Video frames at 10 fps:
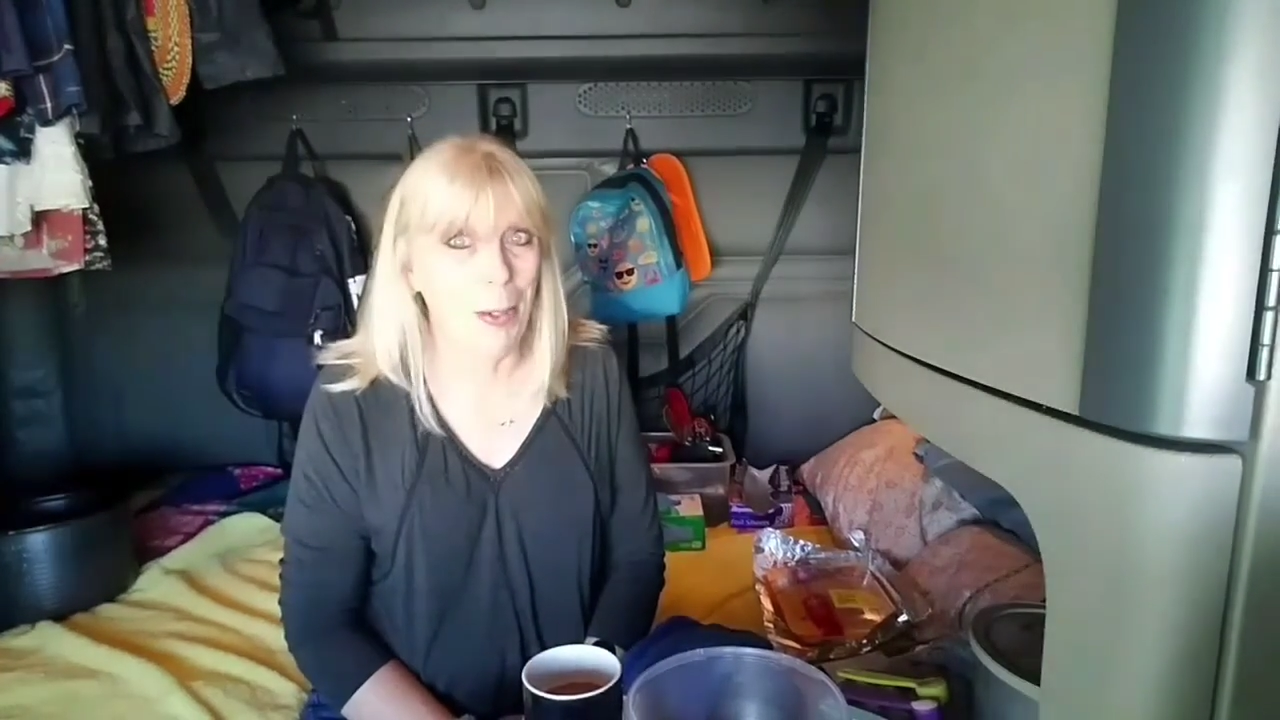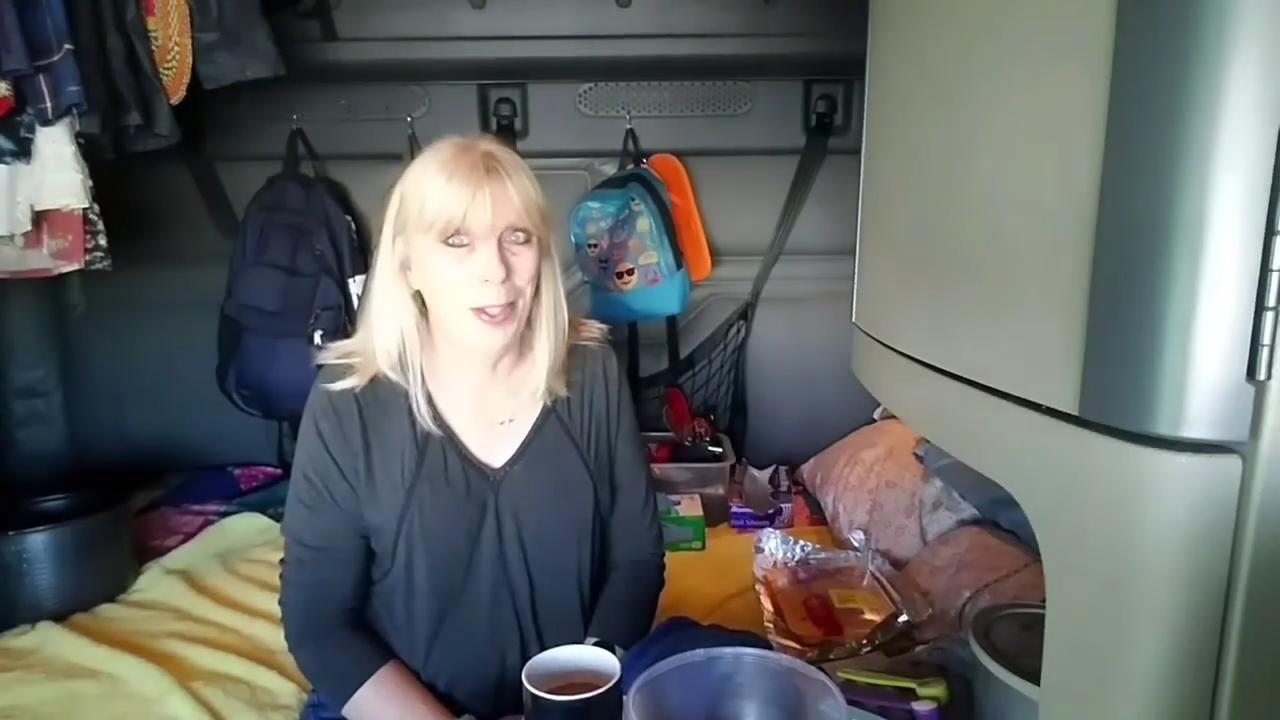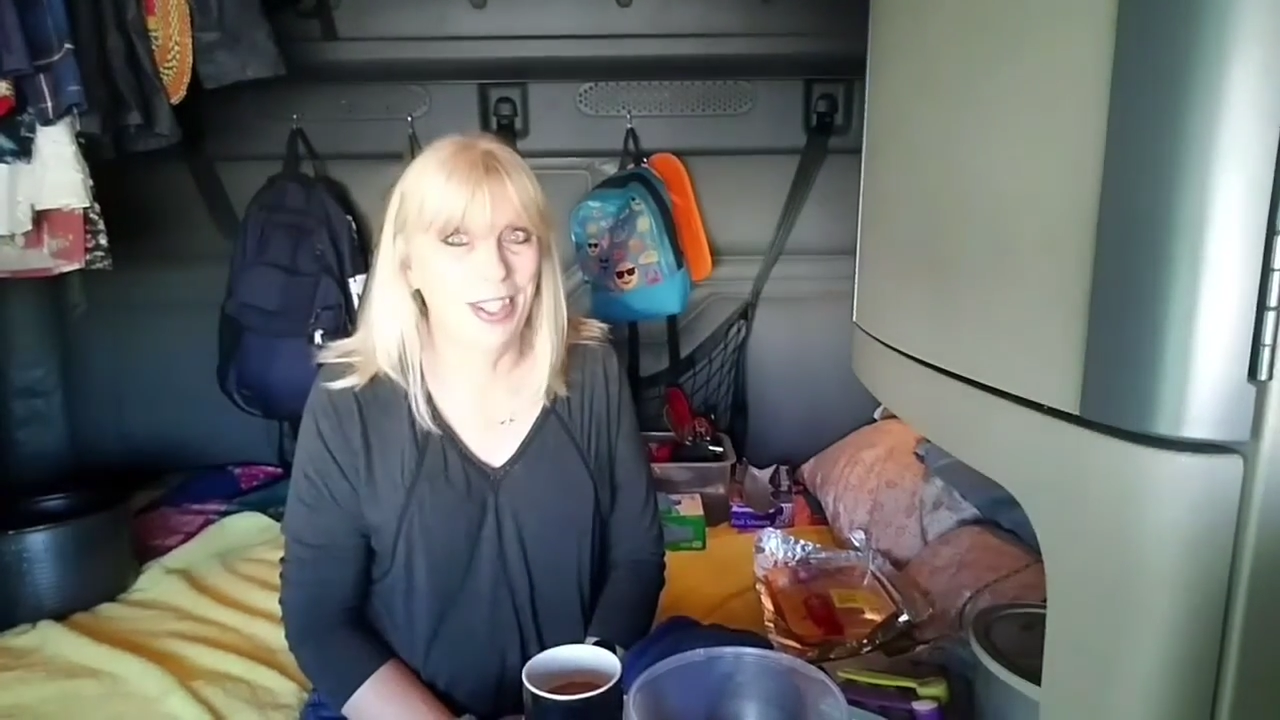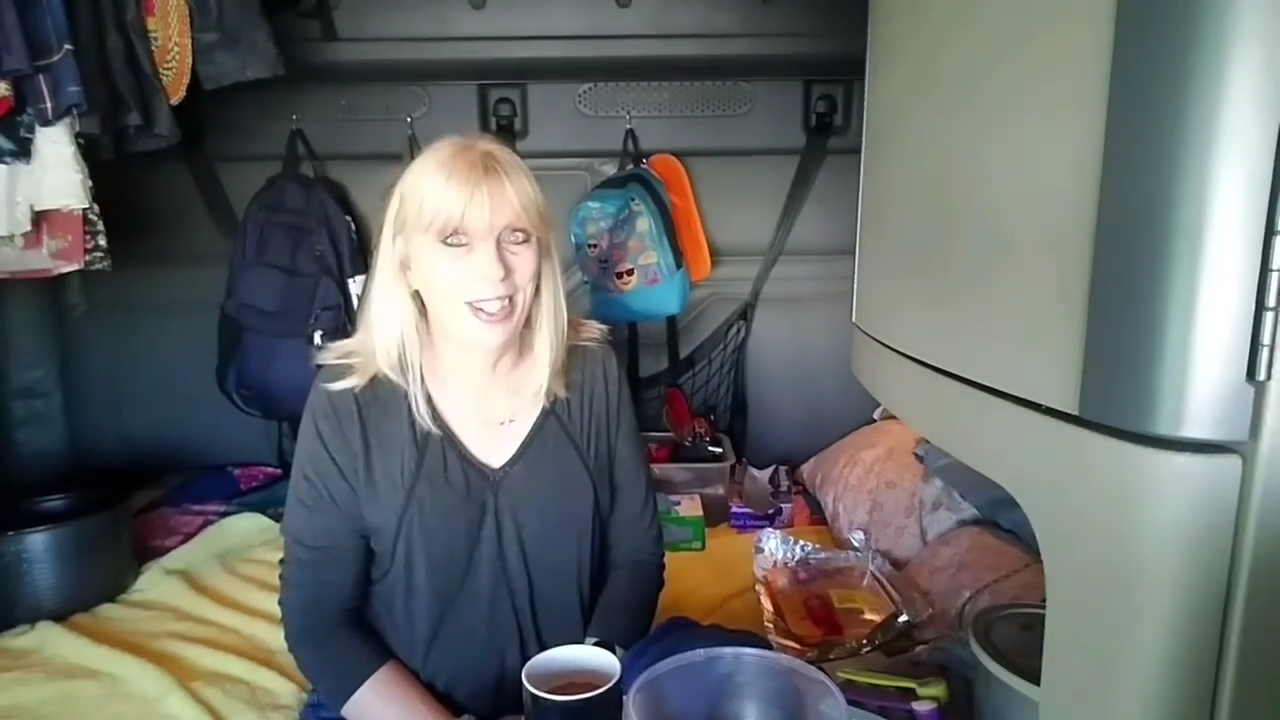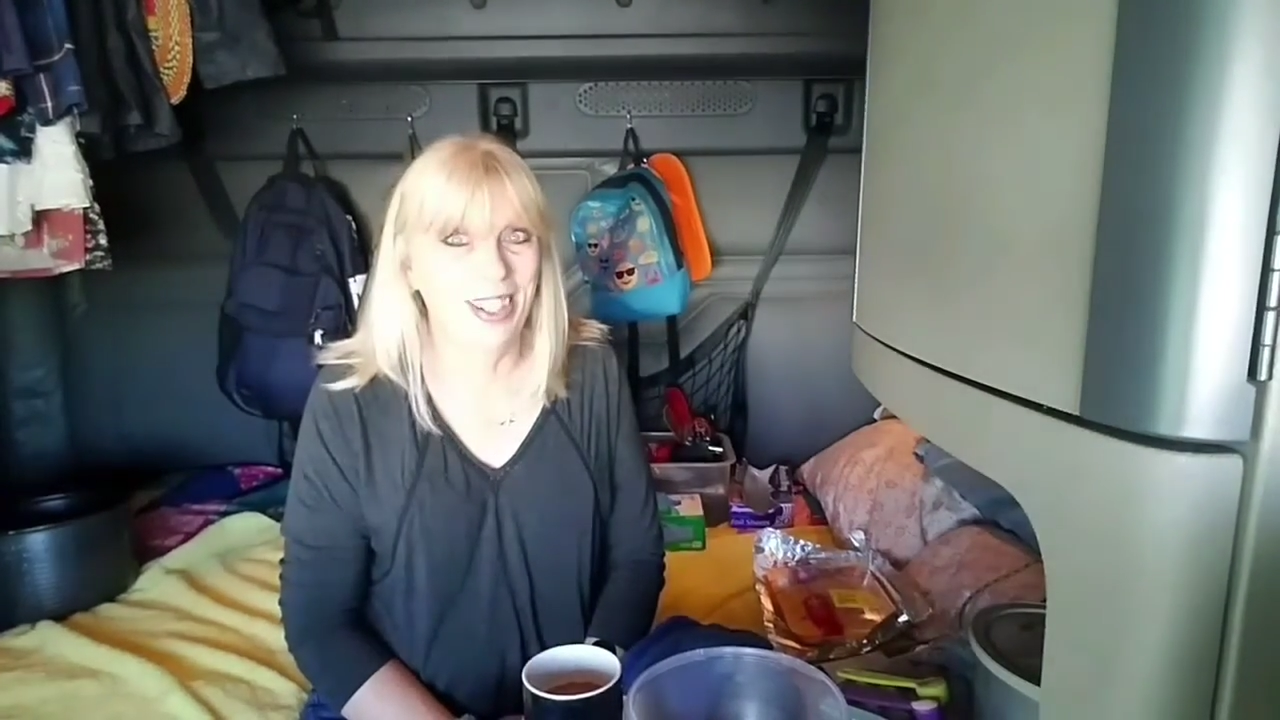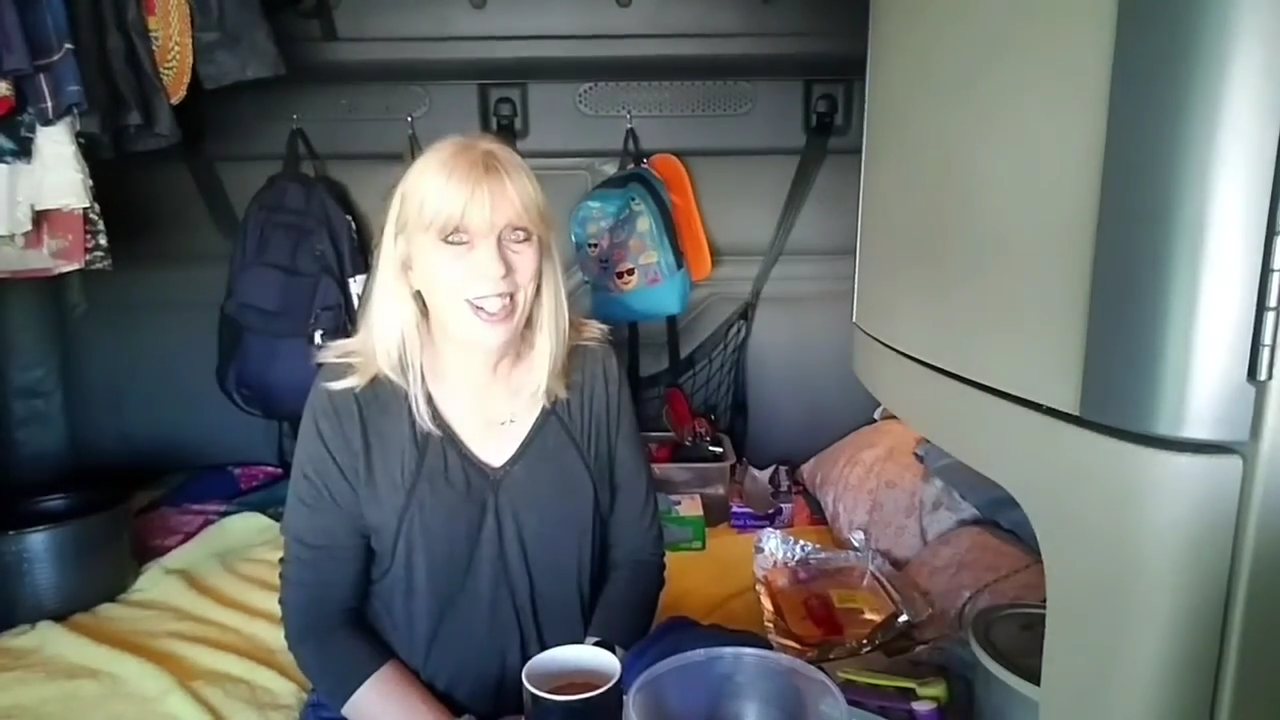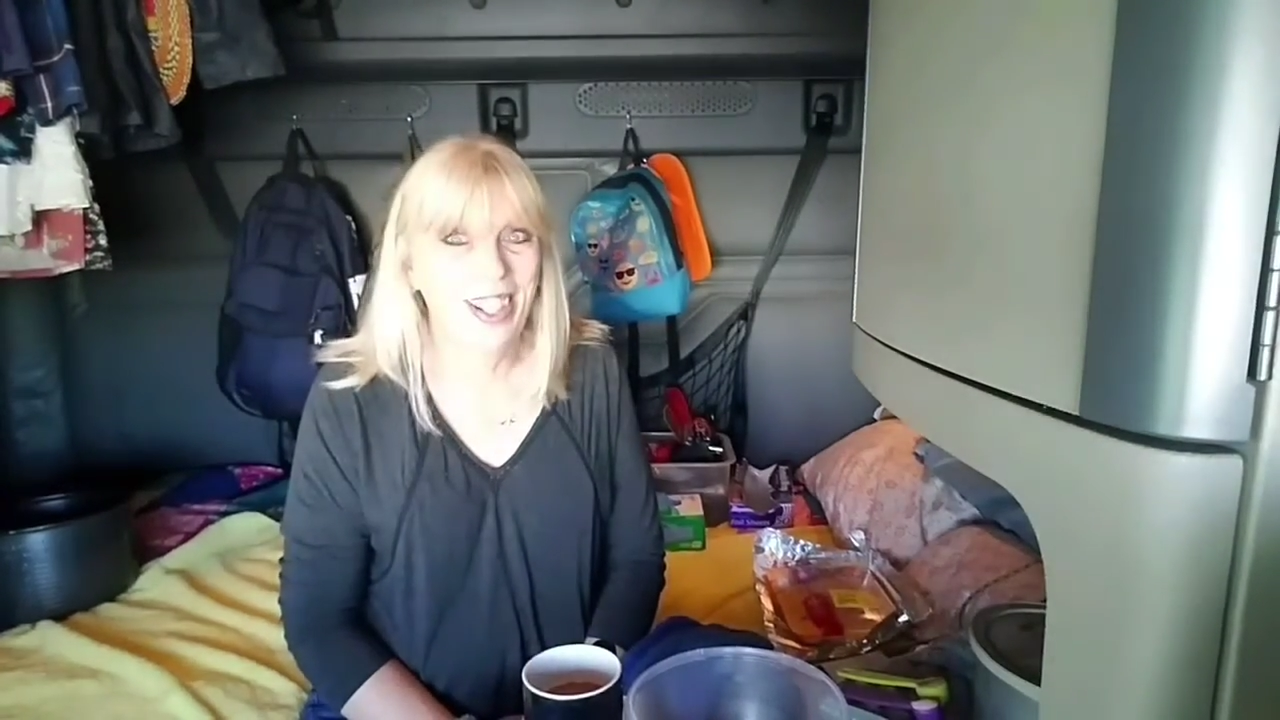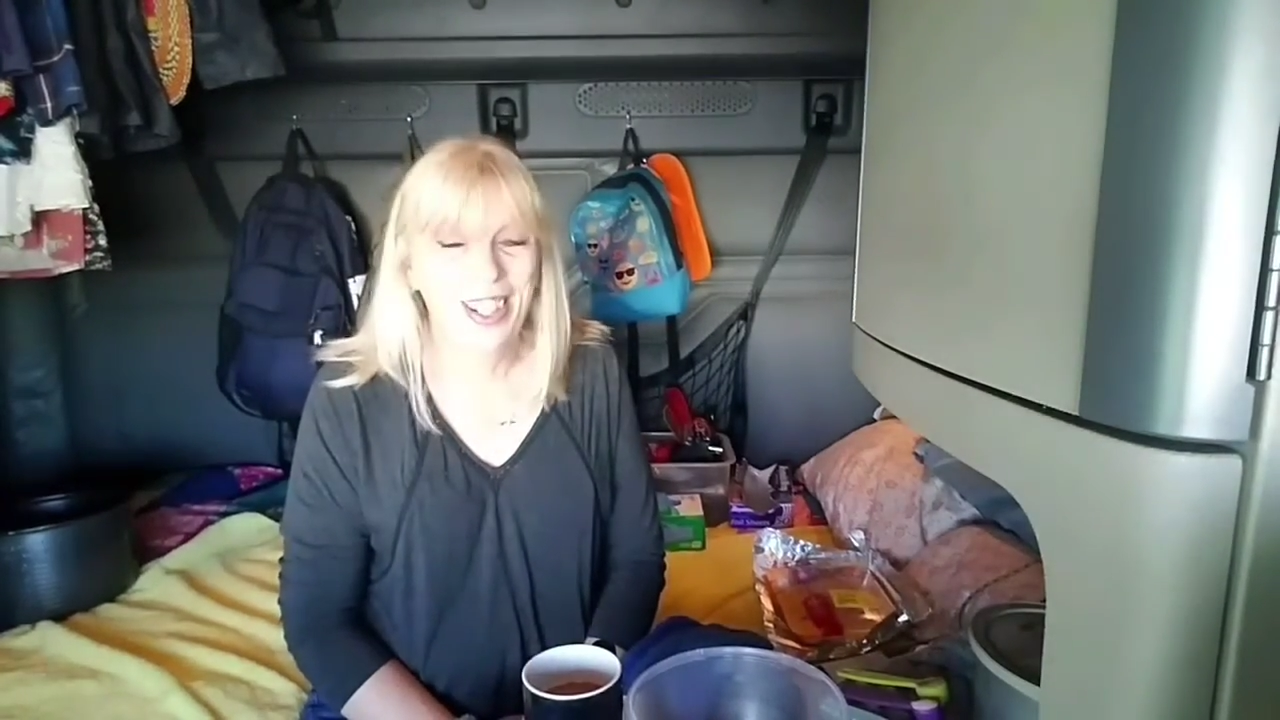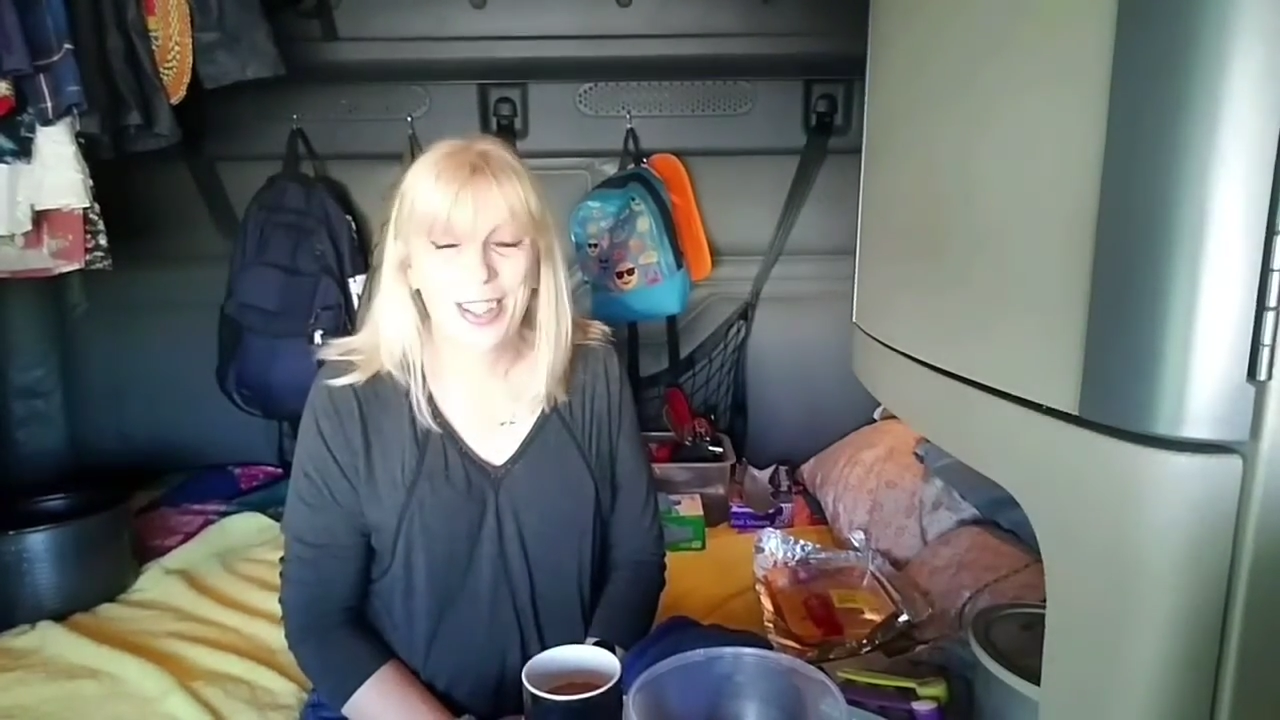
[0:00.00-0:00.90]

is posted.